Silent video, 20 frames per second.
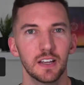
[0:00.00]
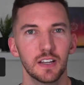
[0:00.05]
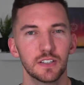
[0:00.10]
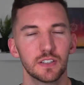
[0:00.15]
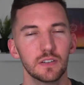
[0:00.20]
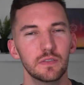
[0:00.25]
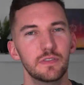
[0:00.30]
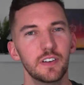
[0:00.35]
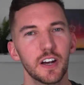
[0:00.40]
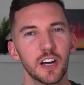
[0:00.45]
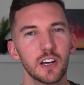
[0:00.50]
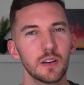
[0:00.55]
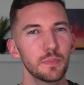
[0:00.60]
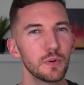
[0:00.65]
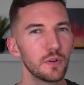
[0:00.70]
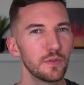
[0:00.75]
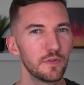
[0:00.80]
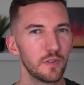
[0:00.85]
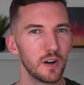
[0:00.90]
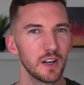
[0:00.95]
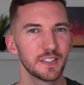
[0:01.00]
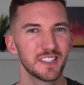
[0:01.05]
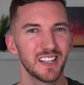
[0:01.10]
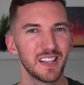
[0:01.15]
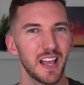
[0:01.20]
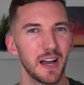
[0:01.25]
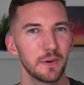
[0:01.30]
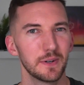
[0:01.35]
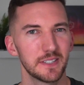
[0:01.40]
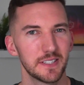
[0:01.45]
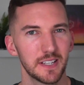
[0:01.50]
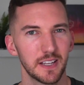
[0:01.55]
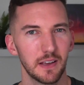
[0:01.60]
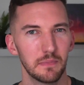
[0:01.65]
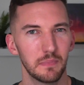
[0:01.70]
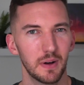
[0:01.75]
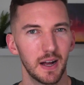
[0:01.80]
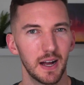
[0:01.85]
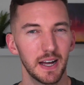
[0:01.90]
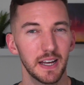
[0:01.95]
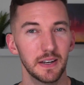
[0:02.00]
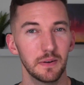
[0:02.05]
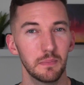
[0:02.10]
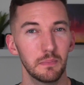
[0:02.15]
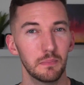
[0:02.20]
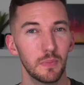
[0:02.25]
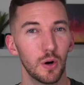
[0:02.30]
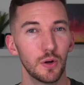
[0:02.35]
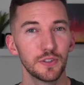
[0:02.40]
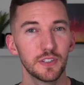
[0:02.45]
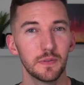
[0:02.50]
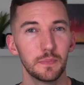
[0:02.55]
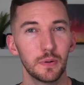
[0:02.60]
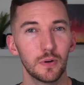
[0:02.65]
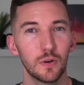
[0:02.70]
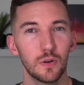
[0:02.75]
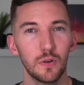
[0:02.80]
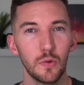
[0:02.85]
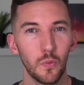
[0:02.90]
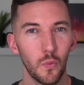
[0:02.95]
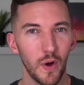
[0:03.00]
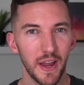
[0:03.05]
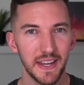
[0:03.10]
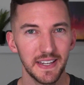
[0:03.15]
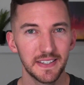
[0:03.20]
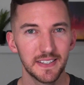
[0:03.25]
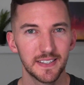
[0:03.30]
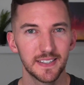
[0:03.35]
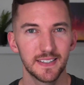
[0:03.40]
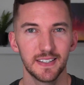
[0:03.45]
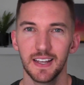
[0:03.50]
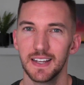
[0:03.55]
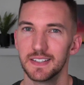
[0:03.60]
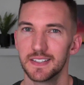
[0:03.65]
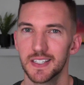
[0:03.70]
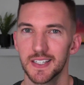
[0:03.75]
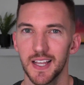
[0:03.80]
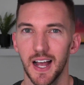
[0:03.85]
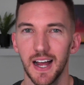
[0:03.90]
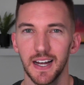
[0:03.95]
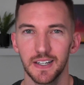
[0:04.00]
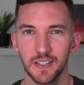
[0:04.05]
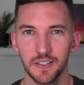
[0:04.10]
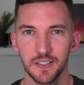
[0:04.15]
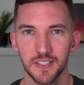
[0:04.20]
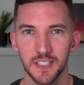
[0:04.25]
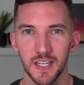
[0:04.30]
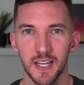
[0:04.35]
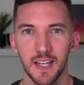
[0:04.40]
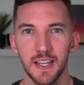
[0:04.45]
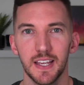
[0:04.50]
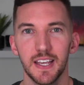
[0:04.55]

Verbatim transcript: So variable fonts allow us to combine multiple weights and styles